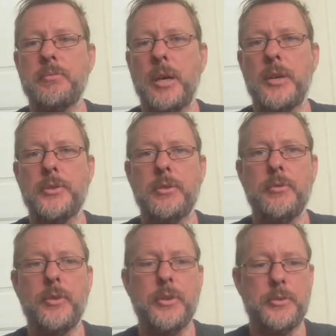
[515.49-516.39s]

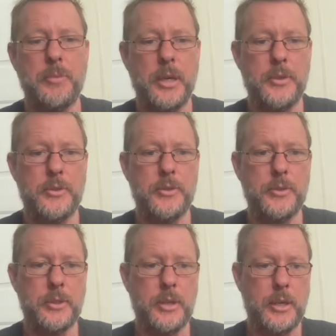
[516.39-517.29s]
diverse pastures.
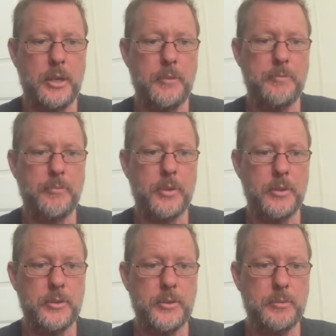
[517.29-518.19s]

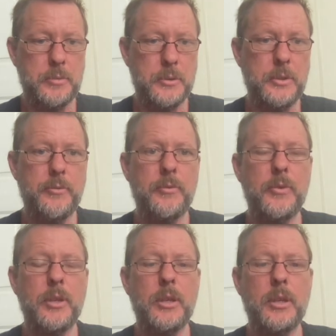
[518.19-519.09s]
This is the point of the
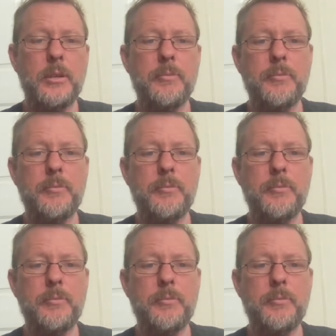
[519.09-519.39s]
video.